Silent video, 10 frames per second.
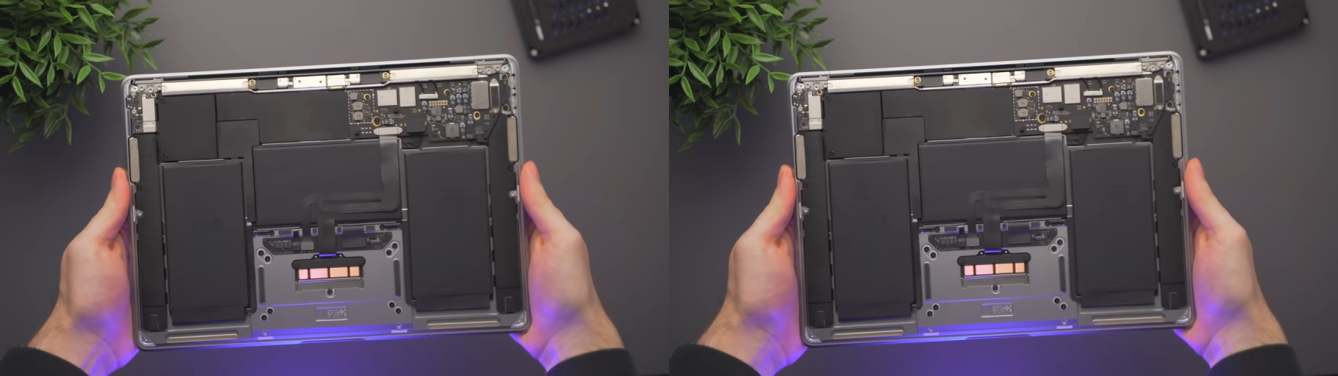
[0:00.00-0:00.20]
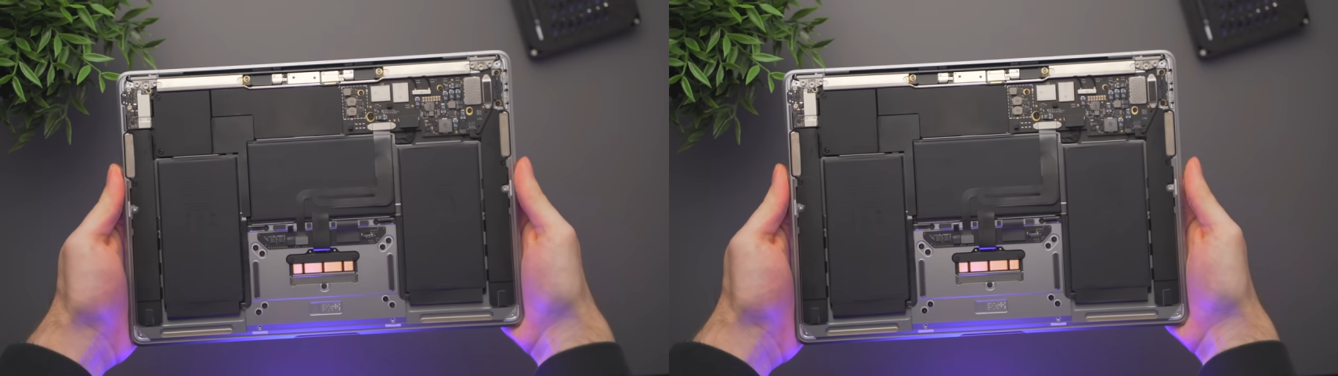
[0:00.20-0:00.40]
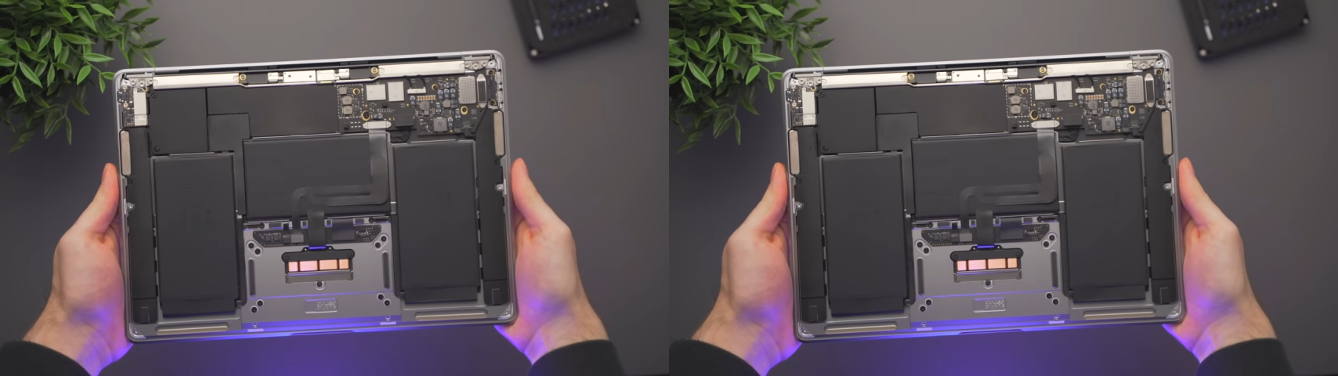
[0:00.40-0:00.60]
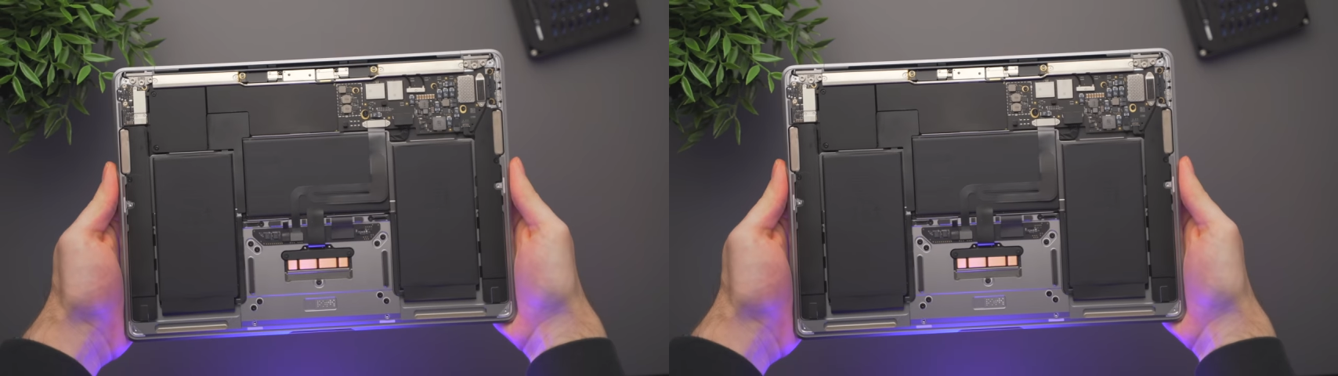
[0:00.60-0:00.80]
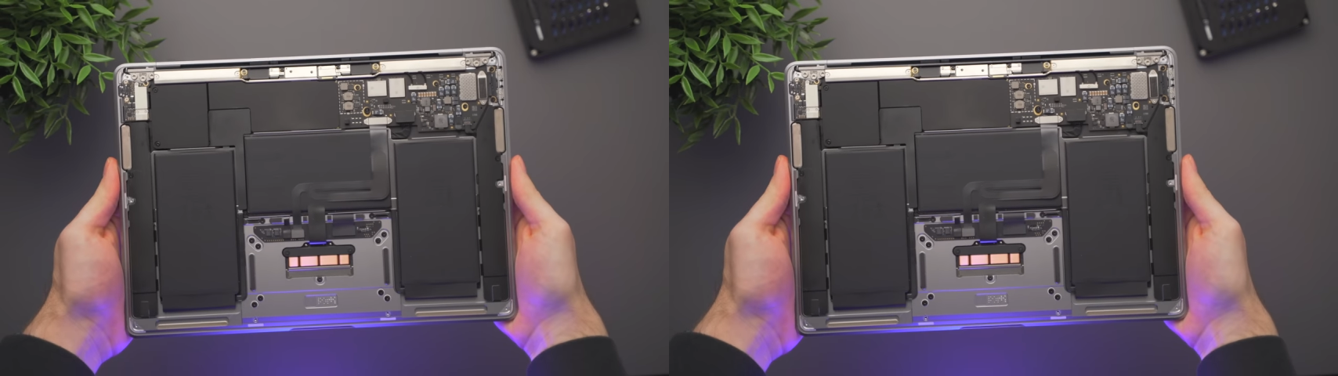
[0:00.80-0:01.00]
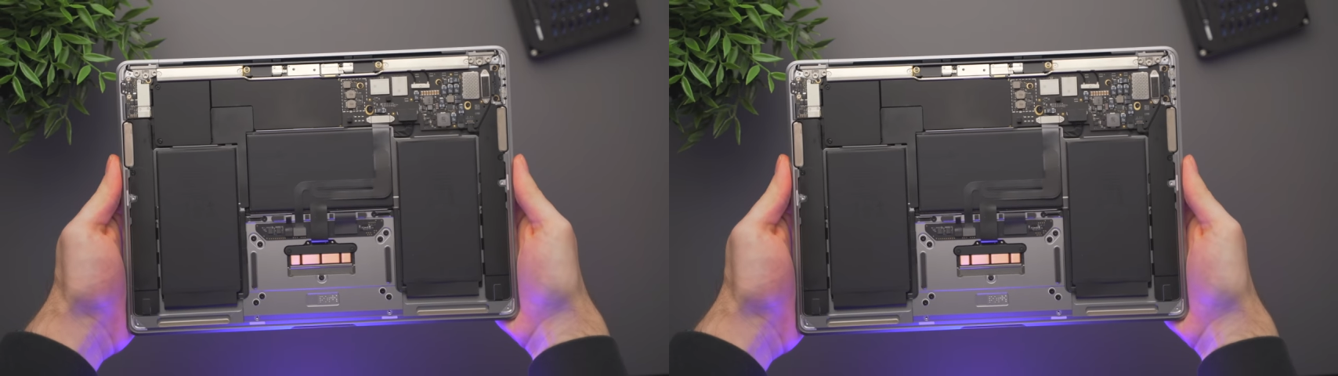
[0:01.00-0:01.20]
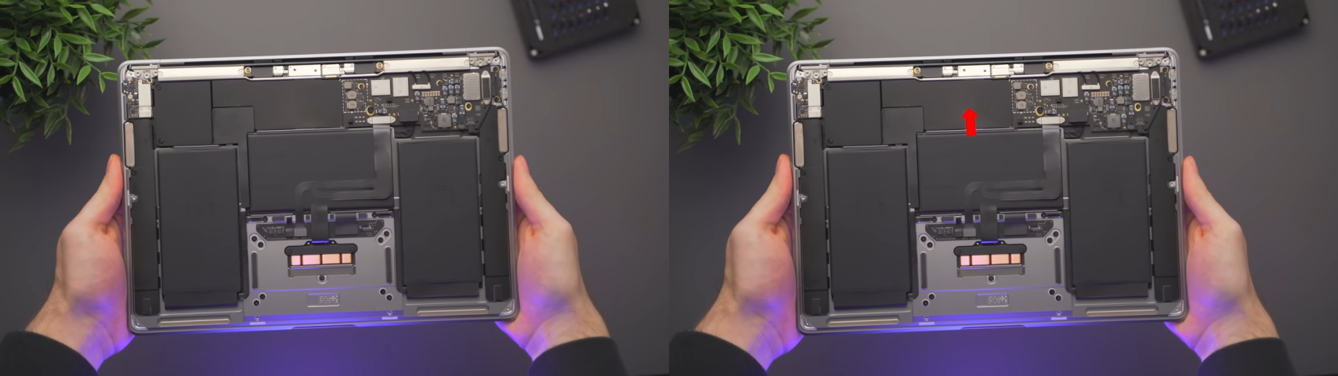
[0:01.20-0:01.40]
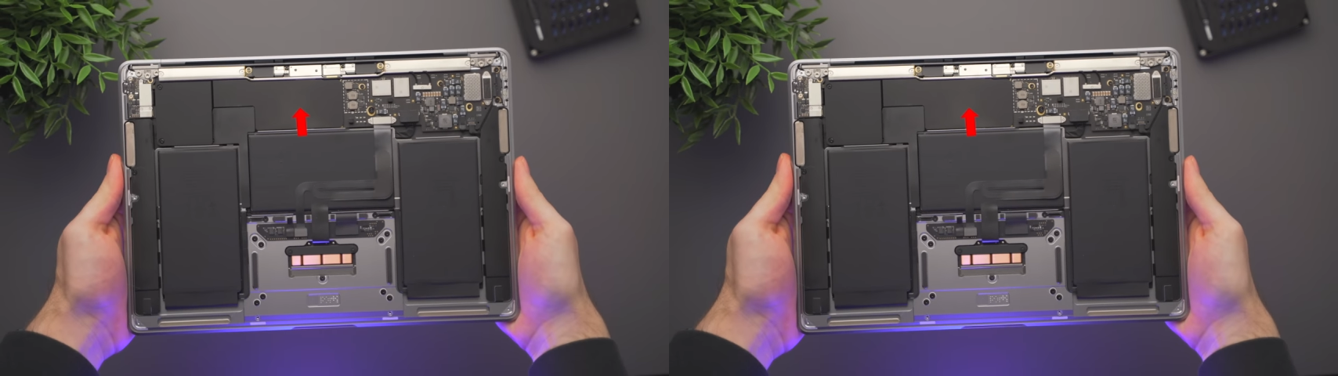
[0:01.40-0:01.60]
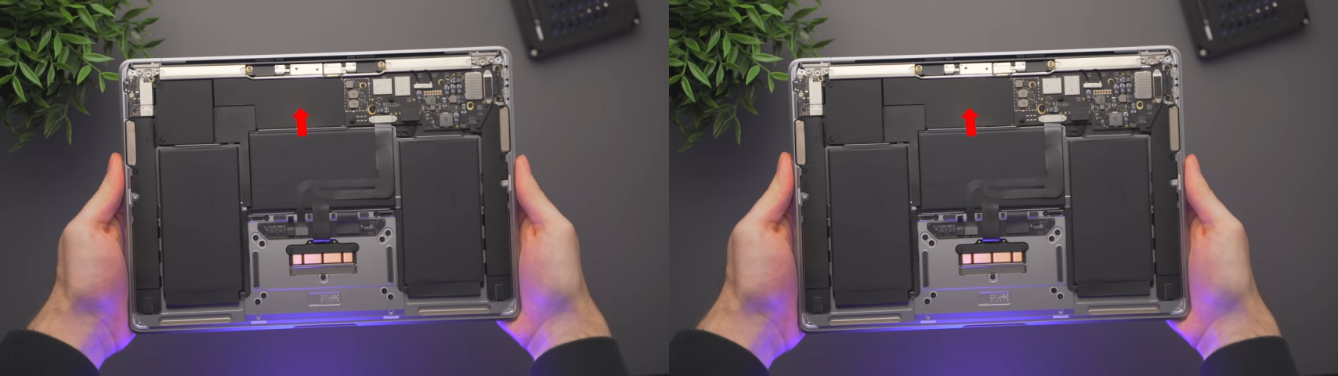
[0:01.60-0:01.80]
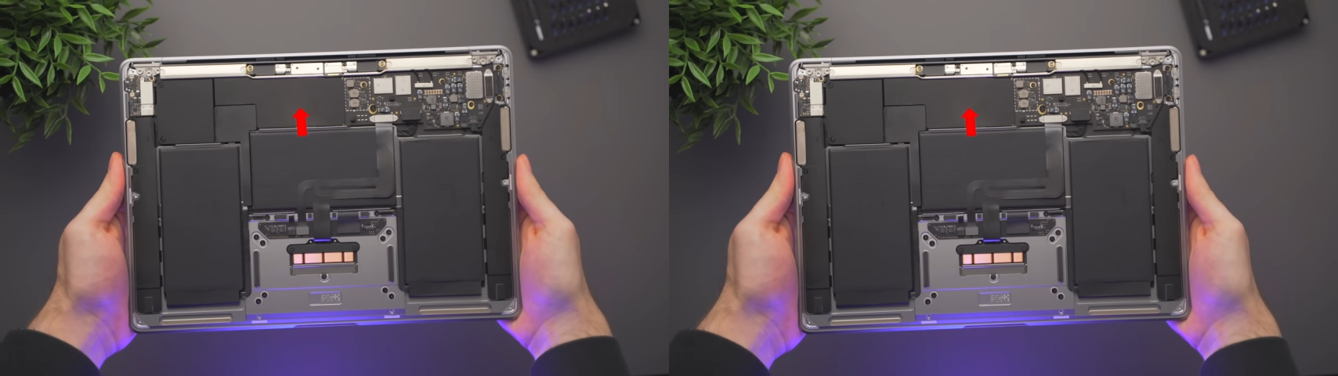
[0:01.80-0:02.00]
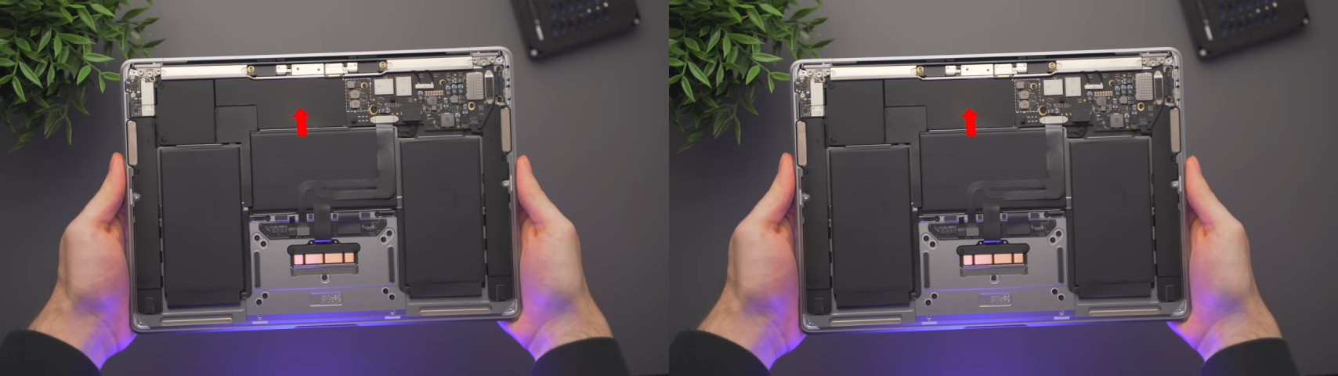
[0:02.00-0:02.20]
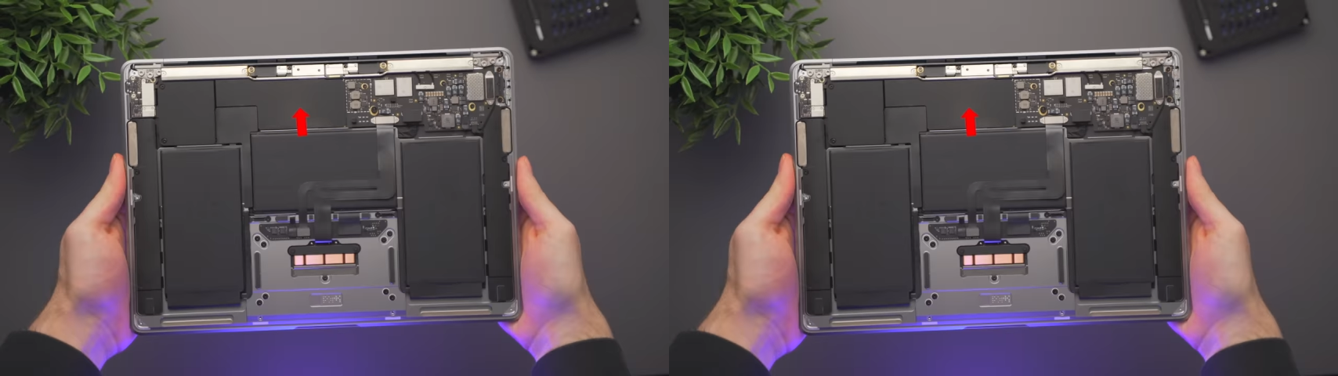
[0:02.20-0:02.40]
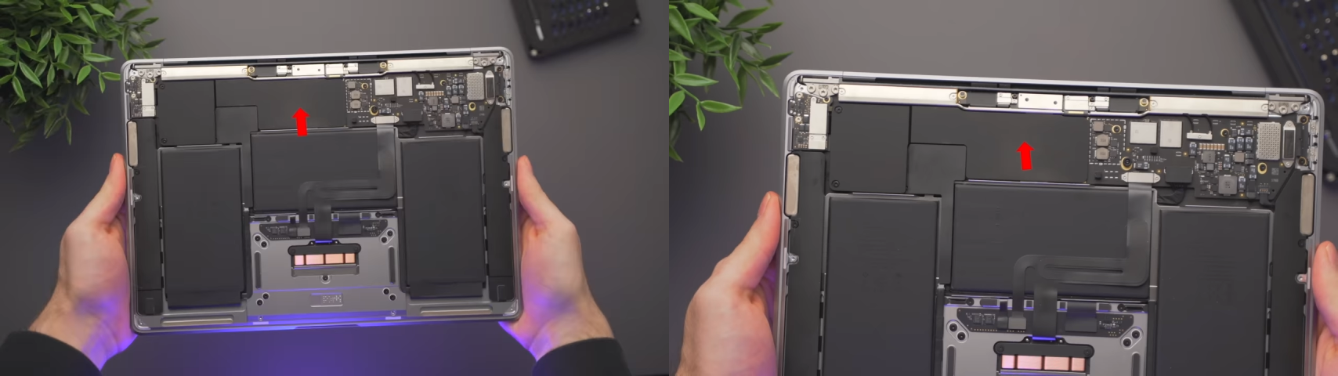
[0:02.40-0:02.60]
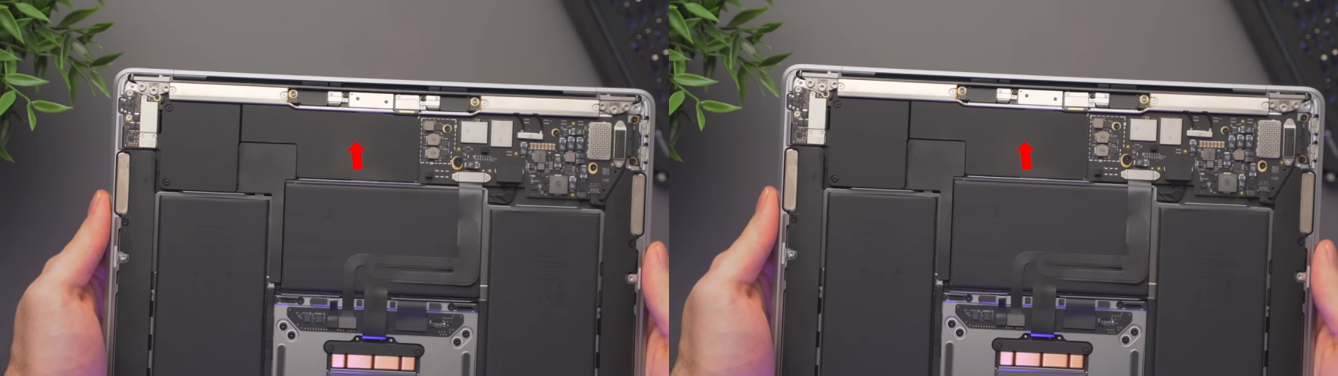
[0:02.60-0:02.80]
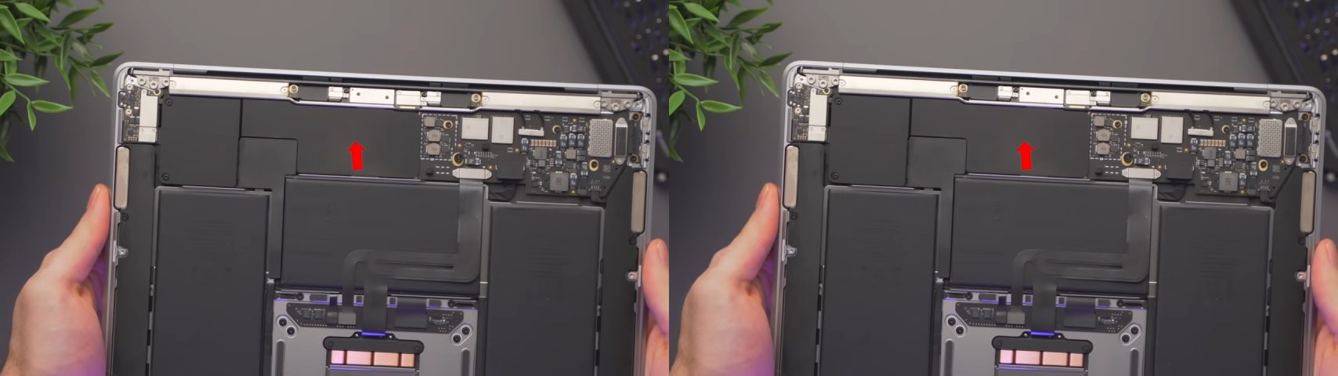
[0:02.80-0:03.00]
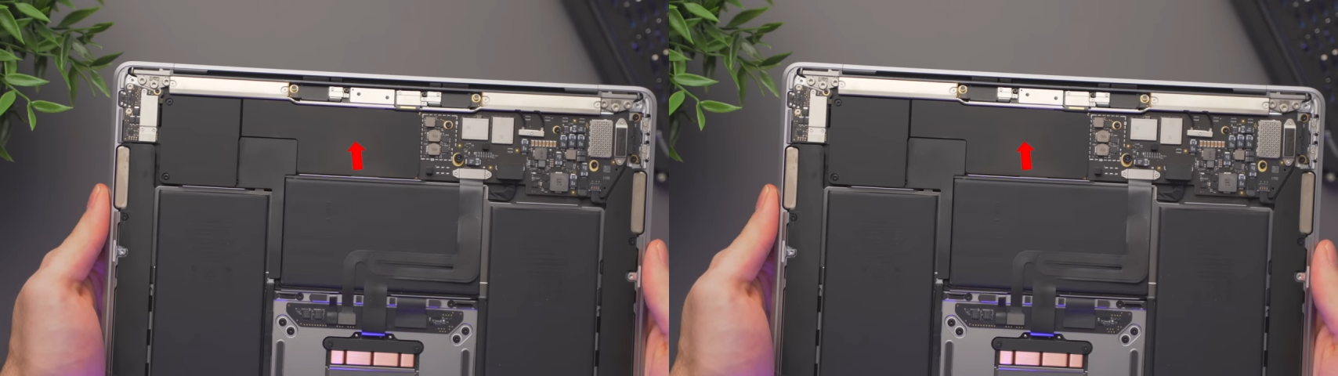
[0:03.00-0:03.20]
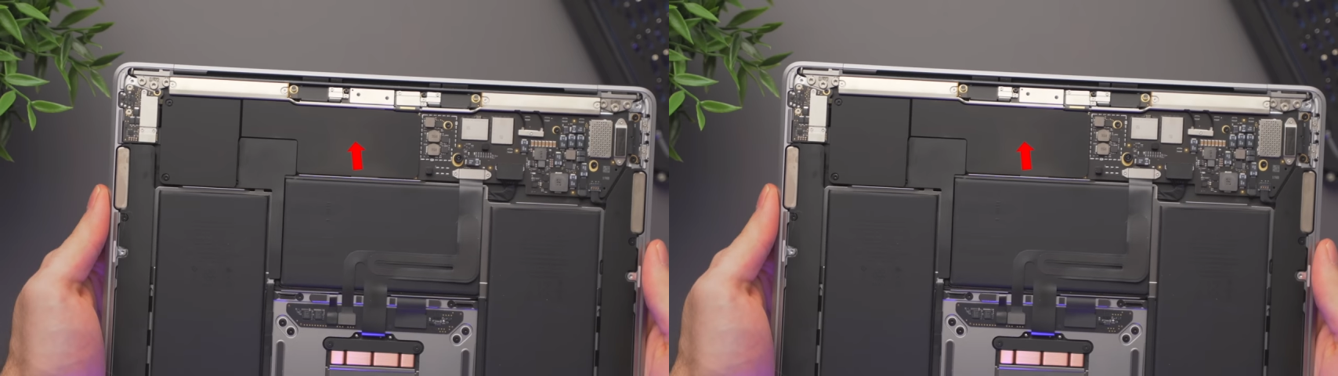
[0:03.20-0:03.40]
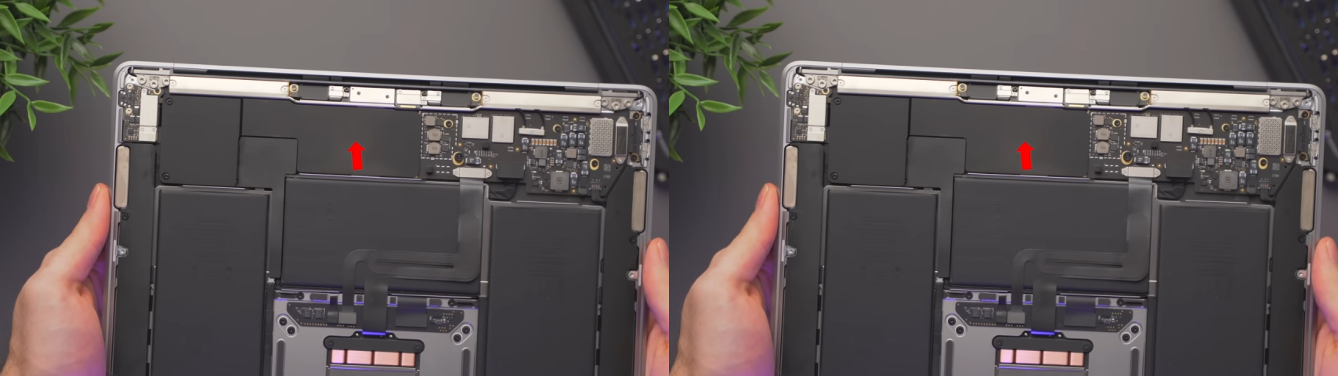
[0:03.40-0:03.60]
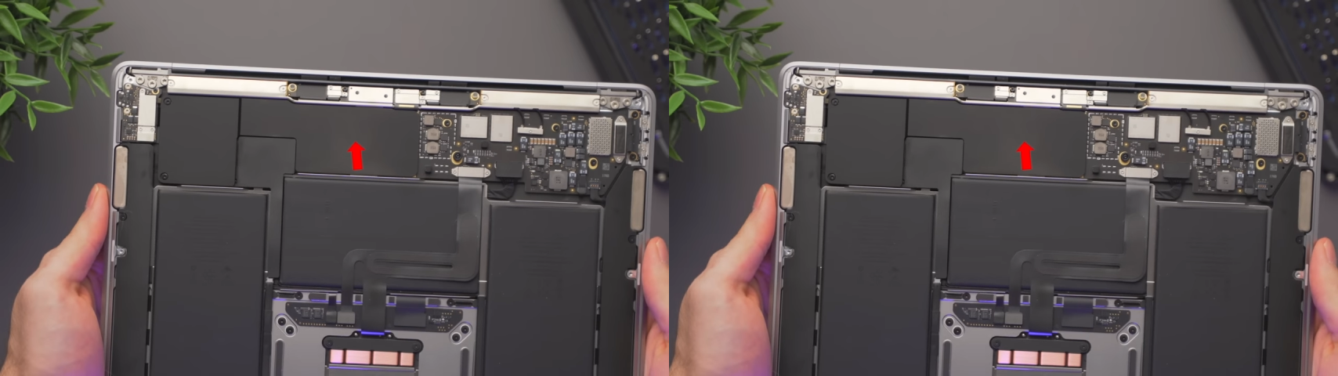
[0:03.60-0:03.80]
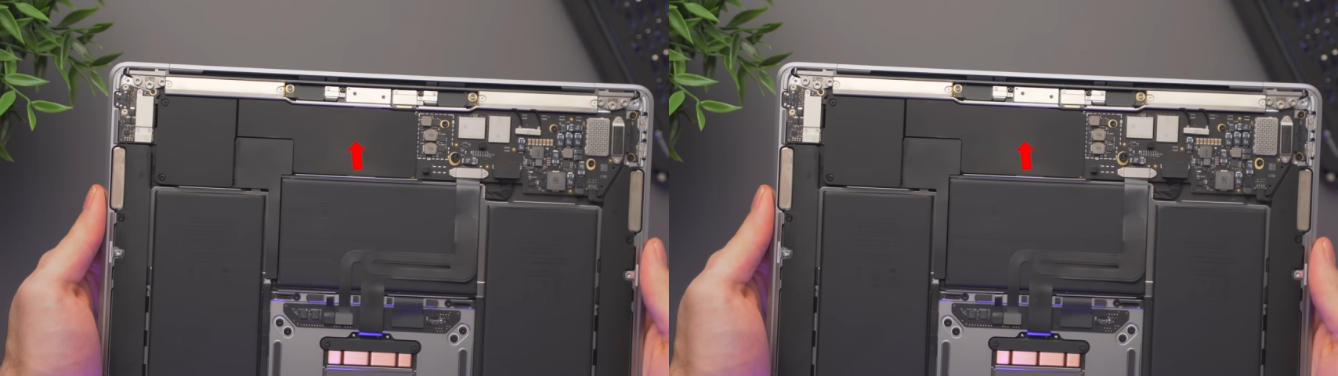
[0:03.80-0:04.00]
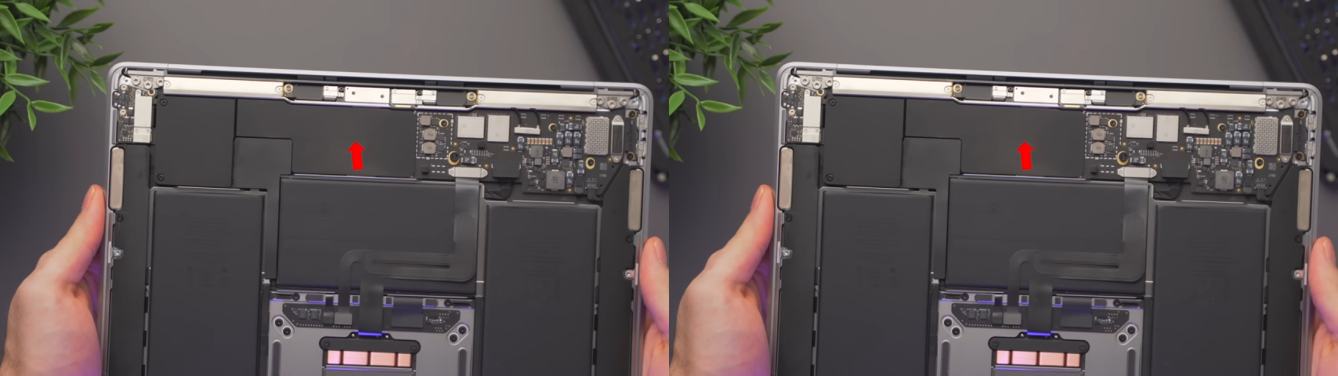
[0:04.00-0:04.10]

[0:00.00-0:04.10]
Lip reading: [unreadable: no face in view]